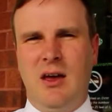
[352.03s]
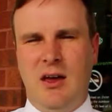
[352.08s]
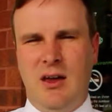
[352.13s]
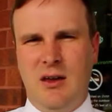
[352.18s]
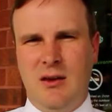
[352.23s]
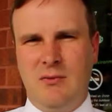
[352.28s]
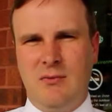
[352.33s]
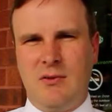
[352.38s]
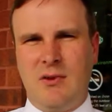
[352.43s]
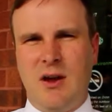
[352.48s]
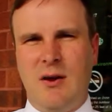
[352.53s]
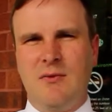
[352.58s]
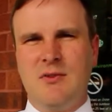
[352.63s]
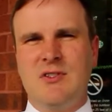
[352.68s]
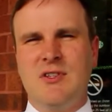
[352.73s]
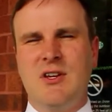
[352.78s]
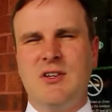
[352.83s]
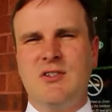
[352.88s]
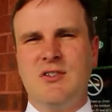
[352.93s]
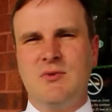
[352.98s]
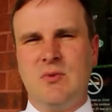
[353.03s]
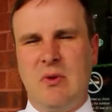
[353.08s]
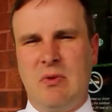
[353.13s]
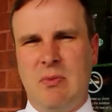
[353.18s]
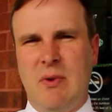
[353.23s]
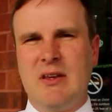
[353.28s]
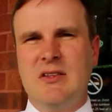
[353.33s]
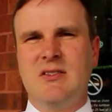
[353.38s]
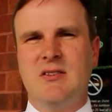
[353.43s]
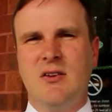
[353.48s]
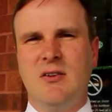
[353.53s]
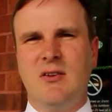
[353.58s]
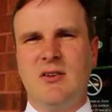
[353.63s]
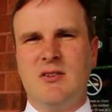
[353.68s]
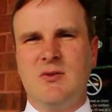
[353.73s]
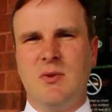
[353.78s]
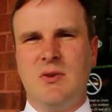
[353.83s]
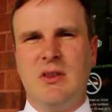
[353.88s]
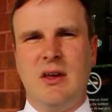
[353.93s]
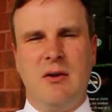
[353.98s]
in conversations with my
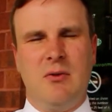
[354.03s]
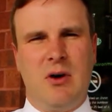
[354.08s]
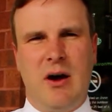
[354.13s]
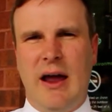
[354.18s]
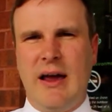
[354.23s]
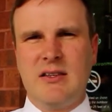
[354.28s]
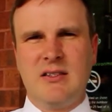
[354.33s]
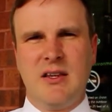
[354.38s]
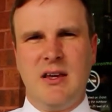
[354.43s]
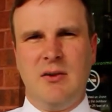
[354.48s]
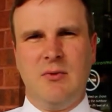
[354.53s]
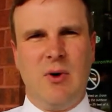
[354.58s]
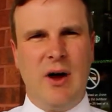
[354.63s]
students when they were asking,